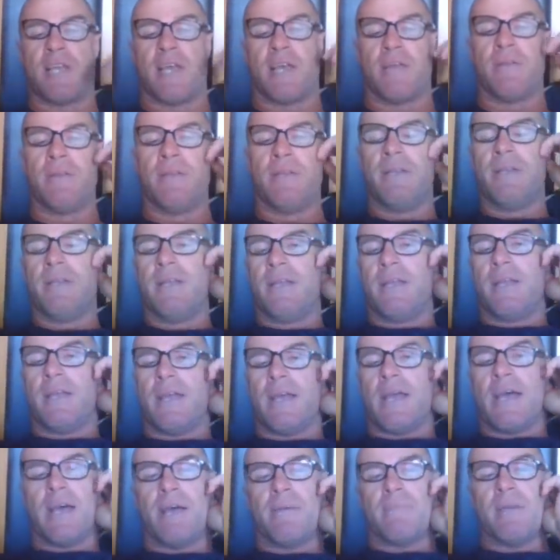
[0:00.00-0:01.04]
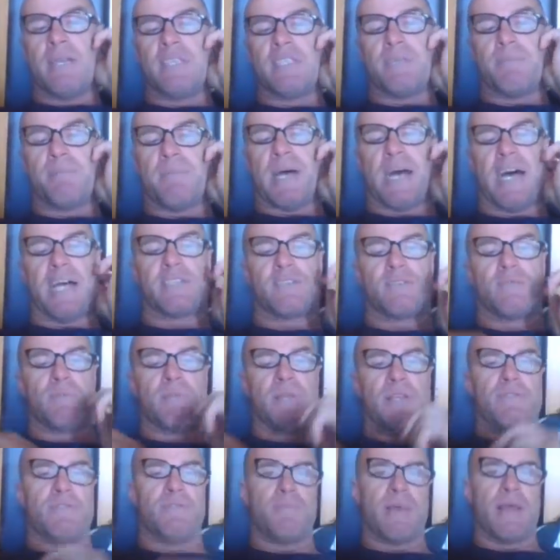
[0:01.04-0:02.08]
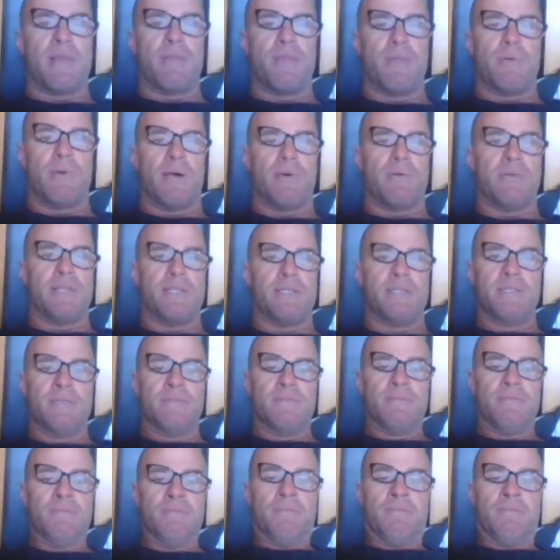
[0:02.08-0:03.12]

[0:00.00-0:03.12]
So it's a pass for me for Matthew Owies.